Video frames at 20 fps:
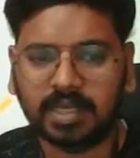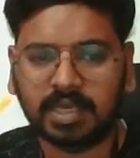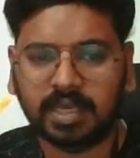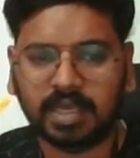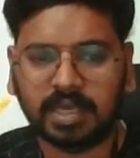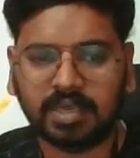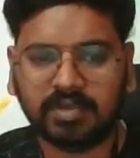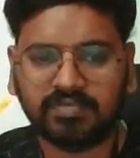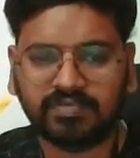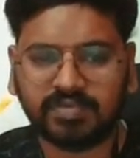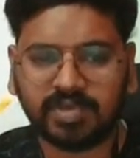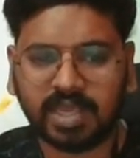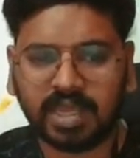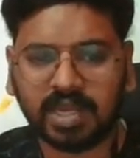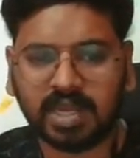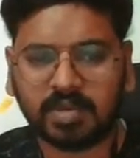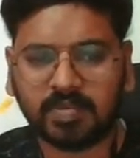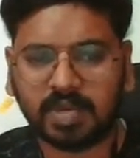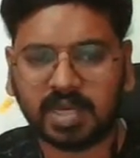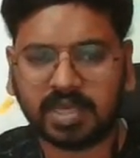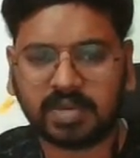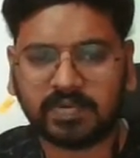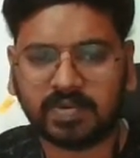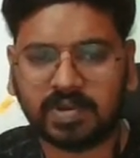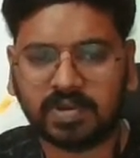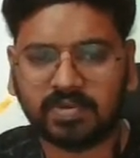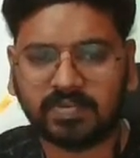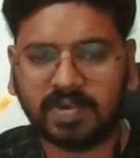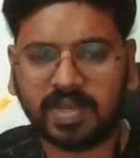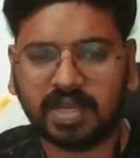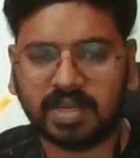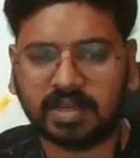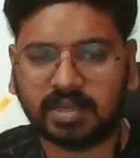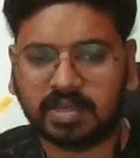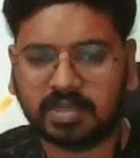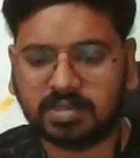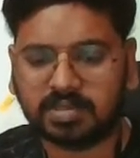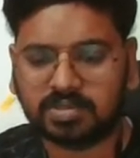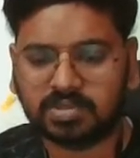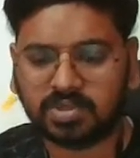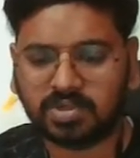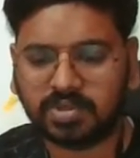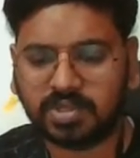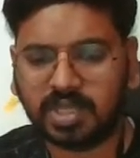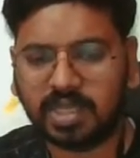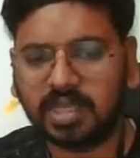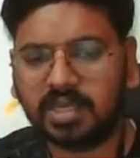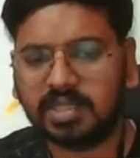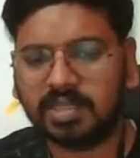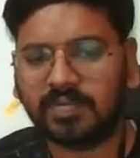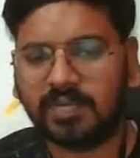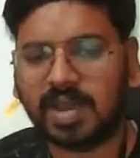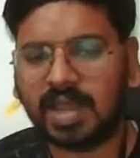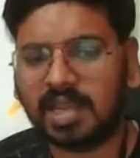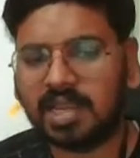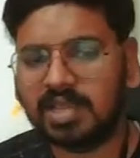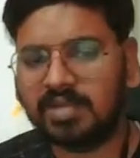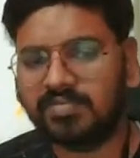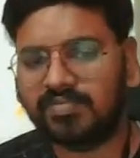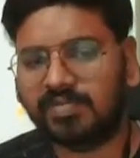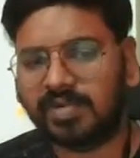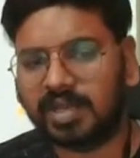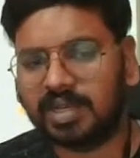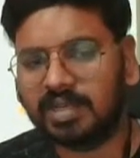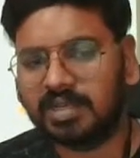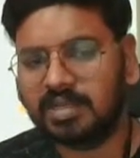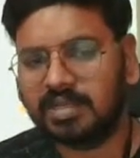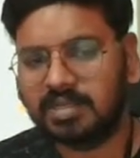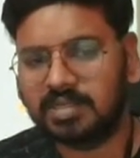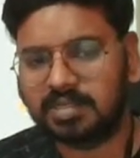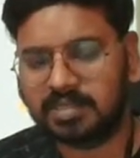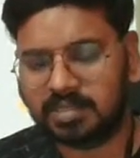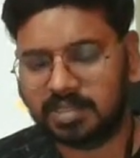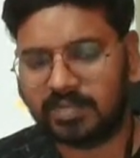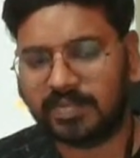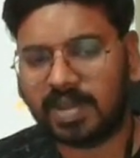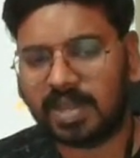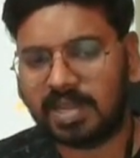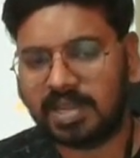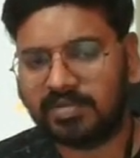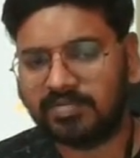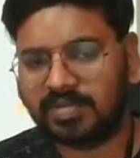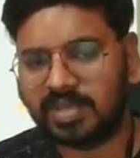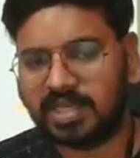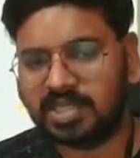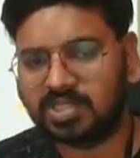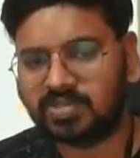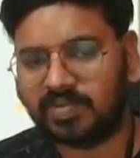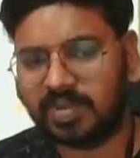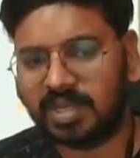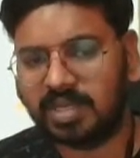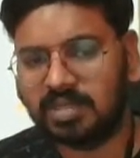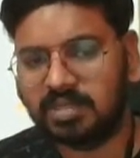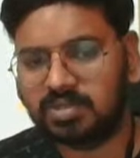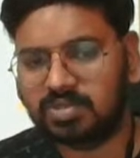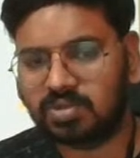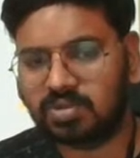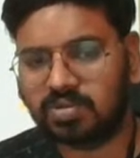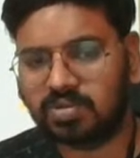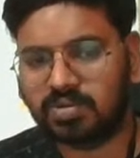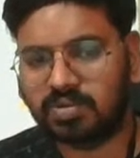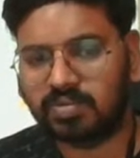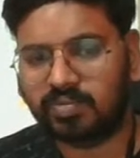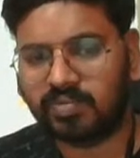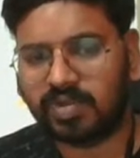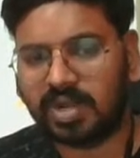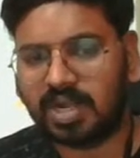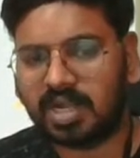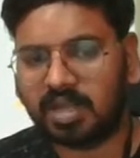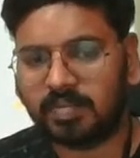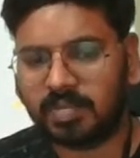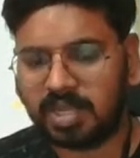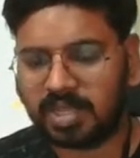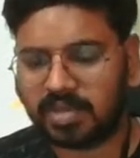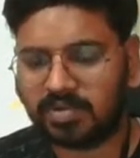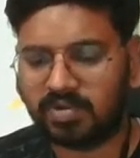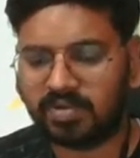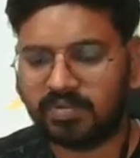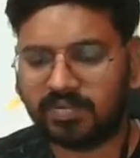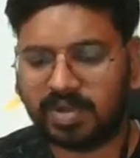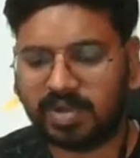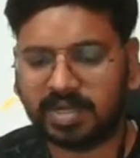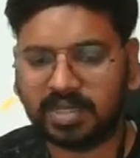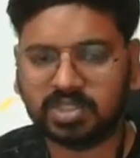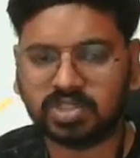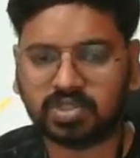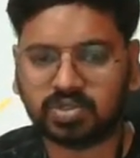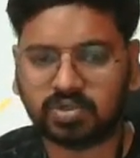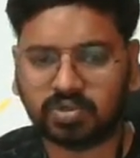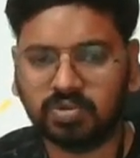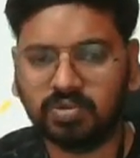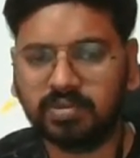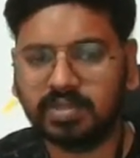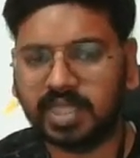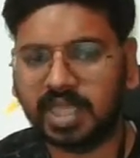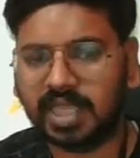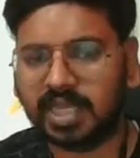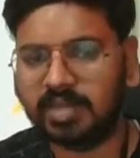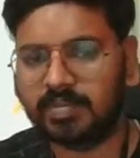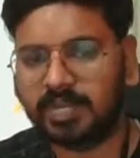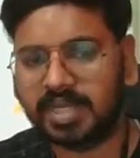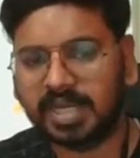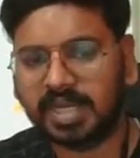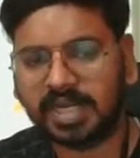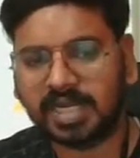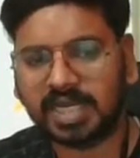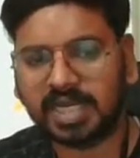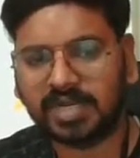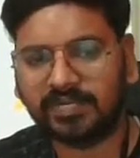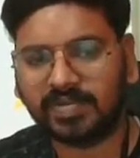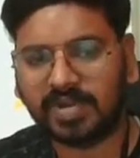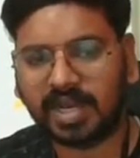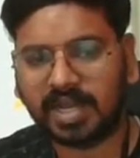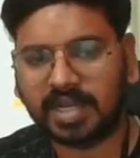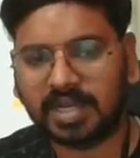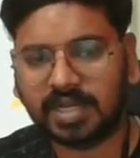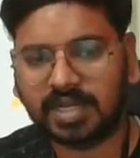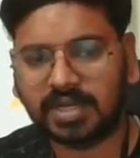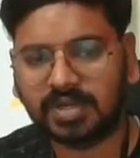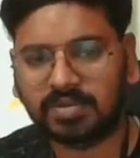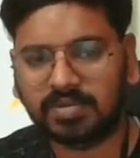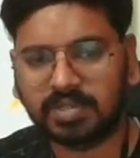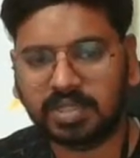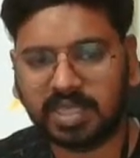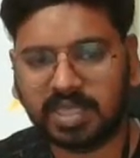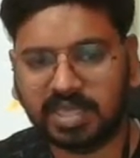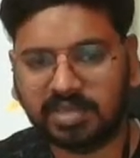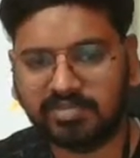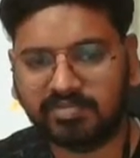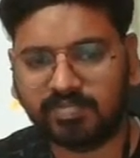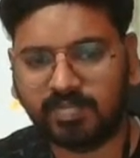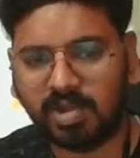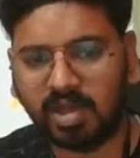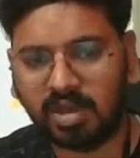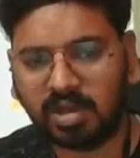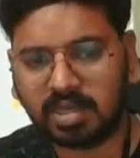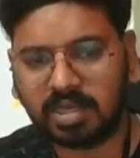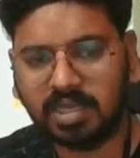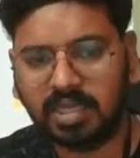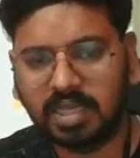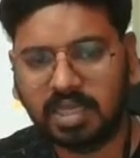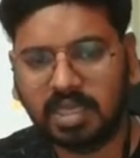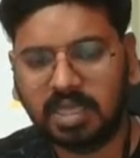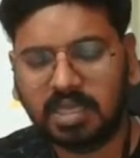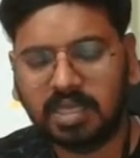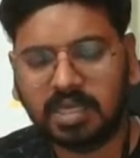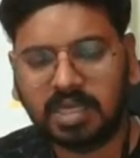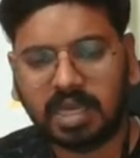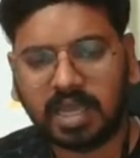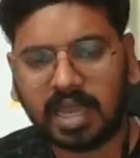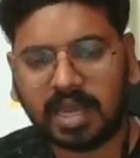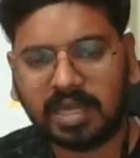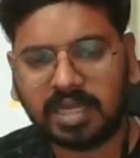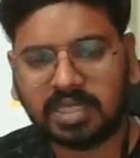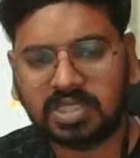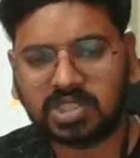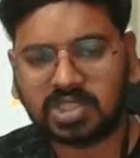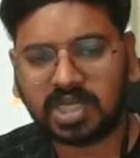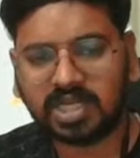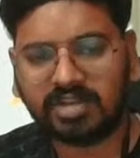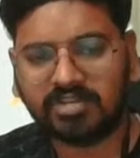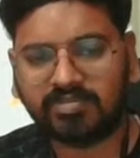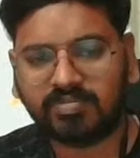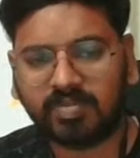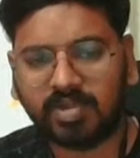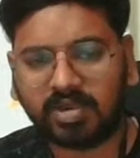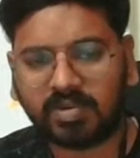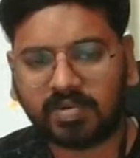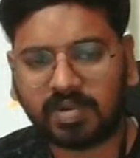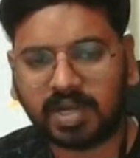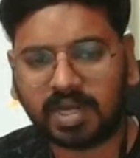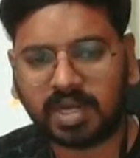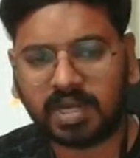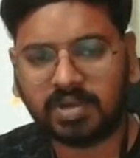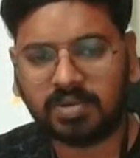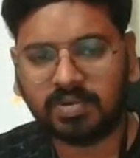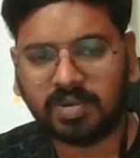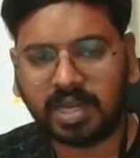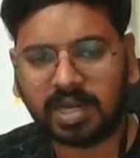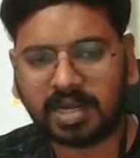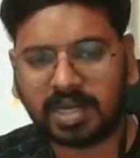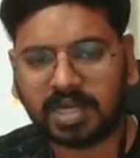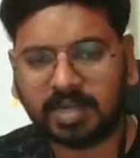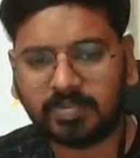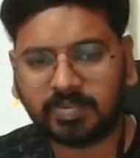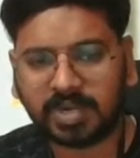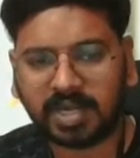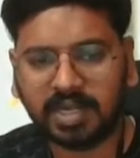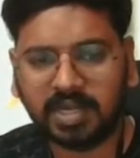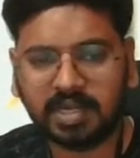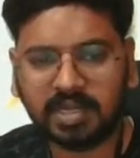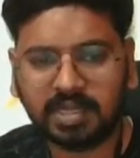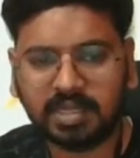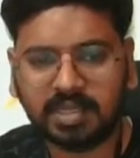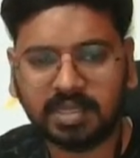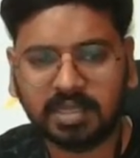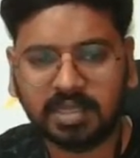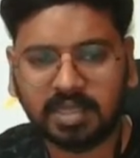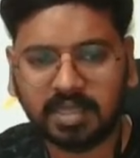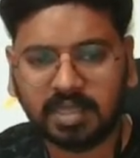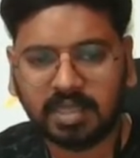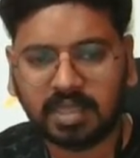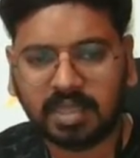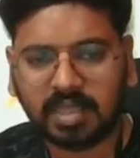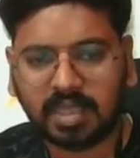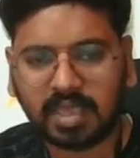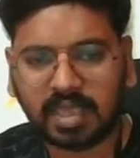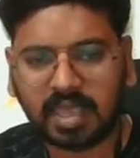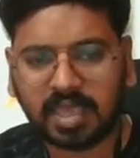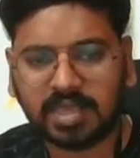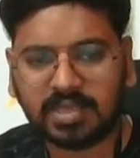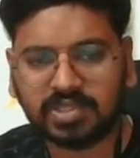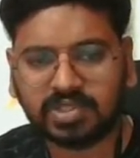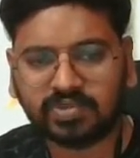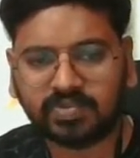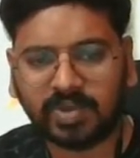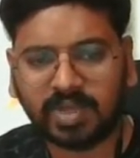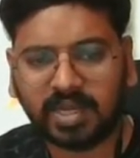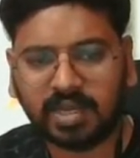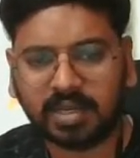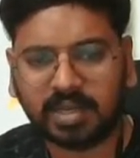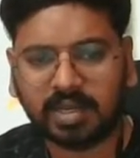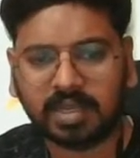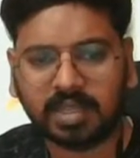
if a double equal to 1. So here the value of a is 1. So 1 double equal to 1 is true. Then immediately it will enter into the if block. And inside if block, what I'll do, I'll write print a is 1.